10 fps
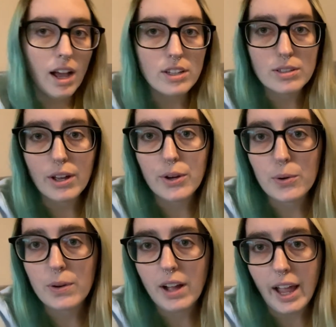So
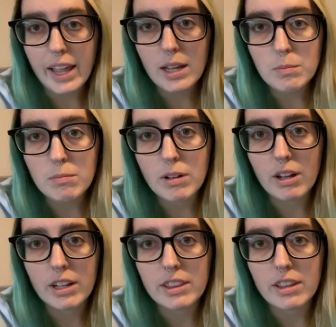I am
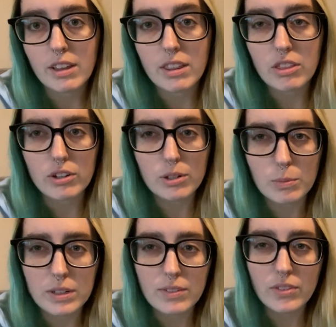on the third
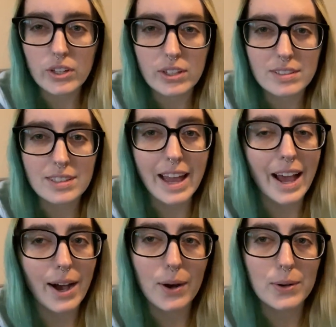one of these
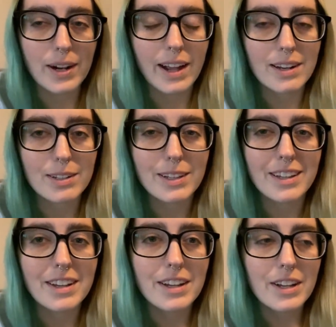now. I
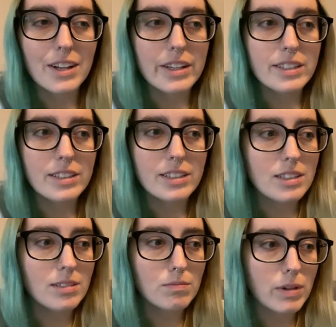
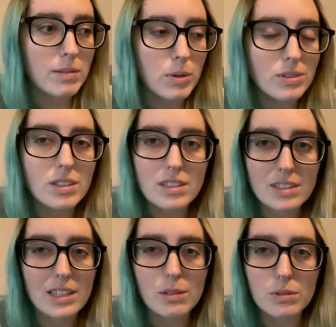read most of the
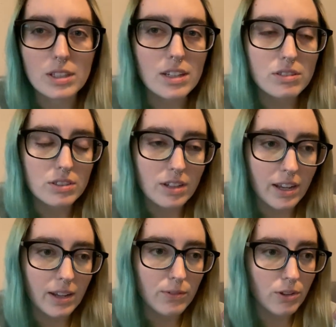second one
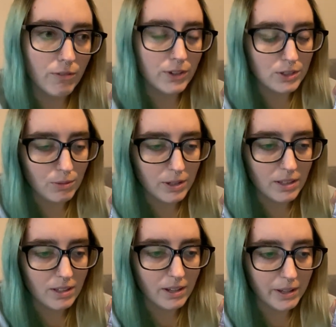yesterday after the first one.
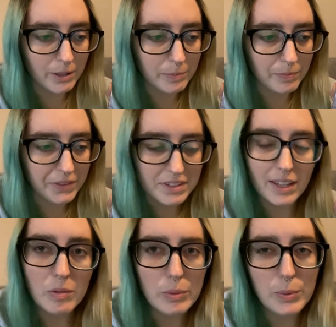Um, the
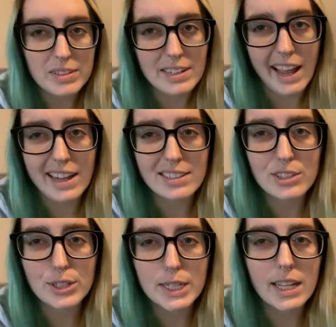second one wasn't as
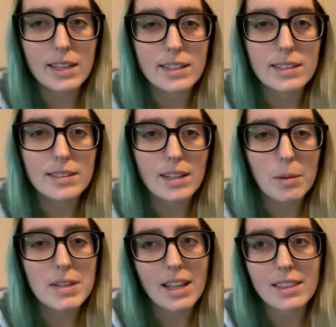good. It, I
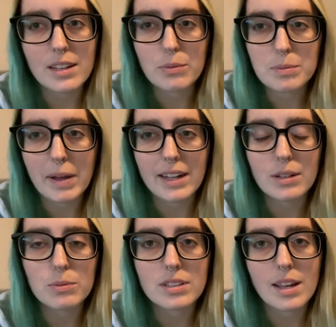mean, not that it was bad. It
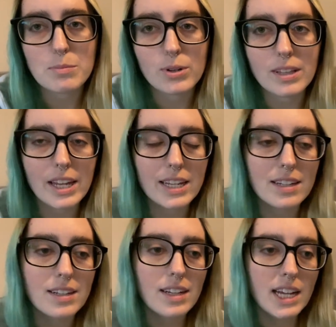was a lot more like
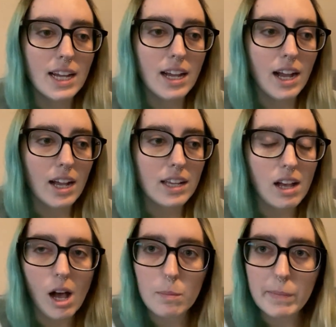
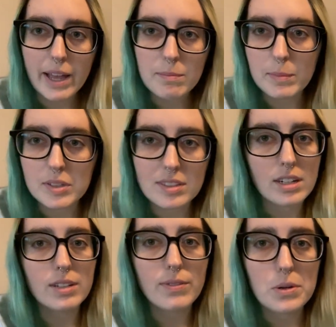combat
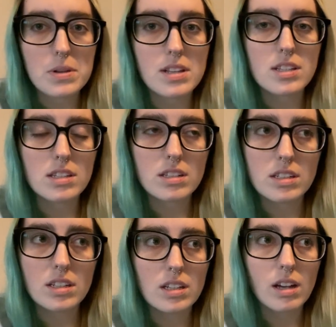military focused
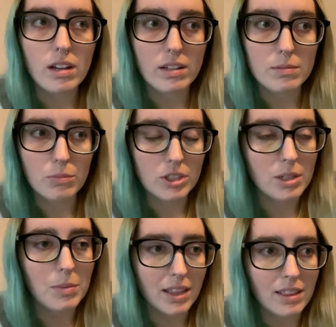um, which I
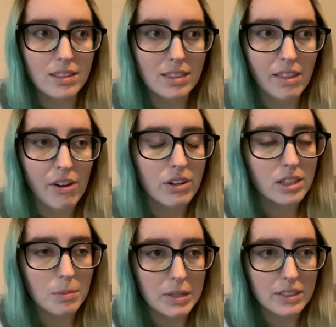mean, they are in
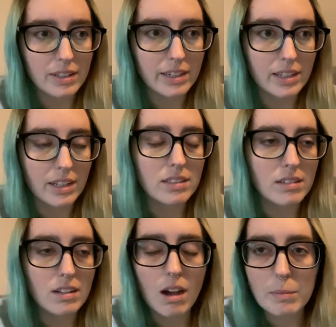the military in
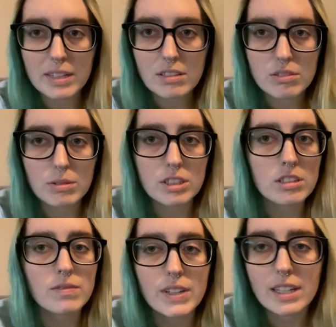a combat
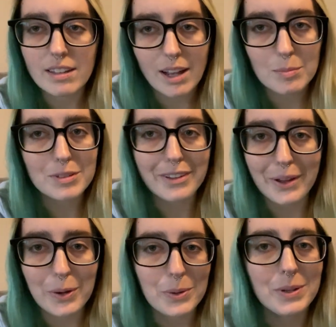situation in Vietnam,
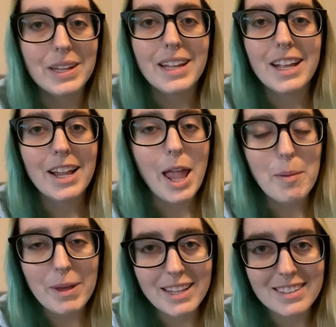so it
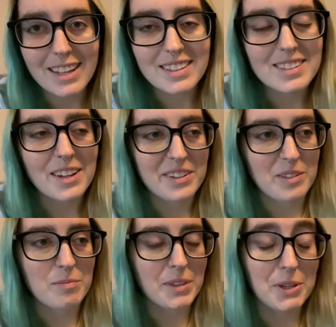makes sense.
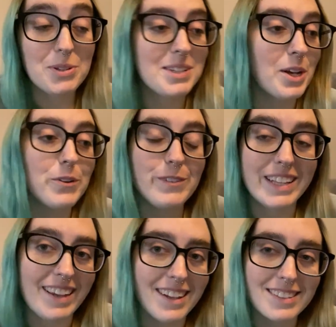Um, it was still
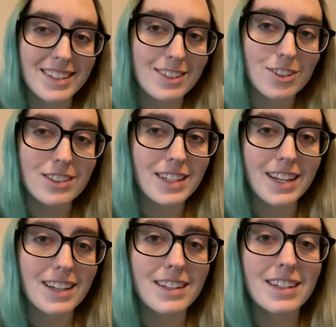fantastic, just
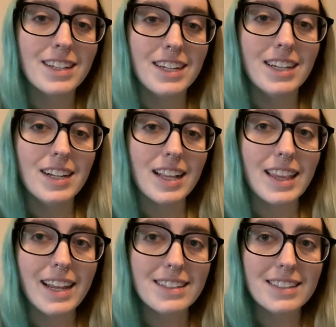like
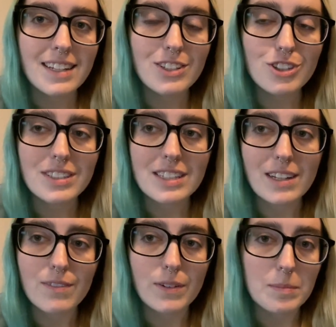less
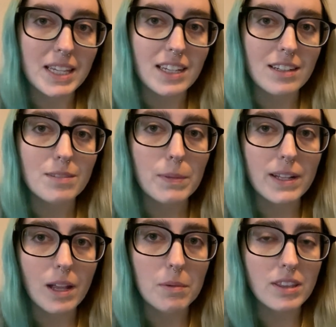interesting for me.
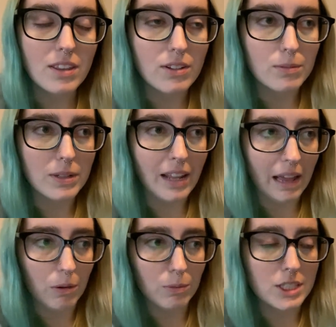But I'm on the third one
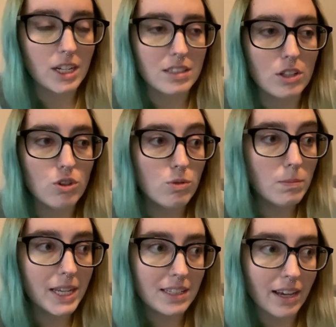now, which has a new
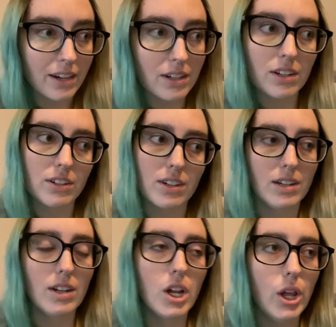main character,
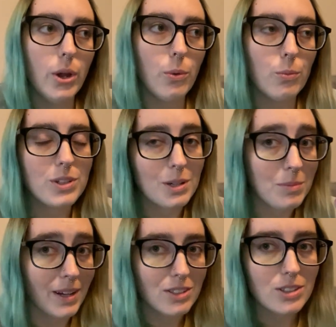which I'm
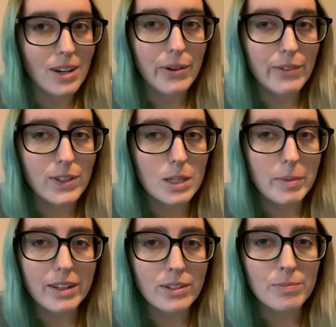not sure how I feel
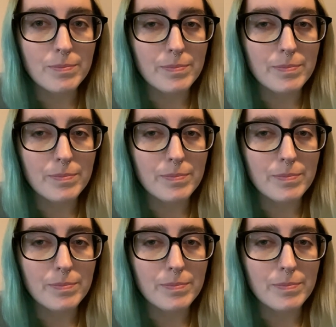about.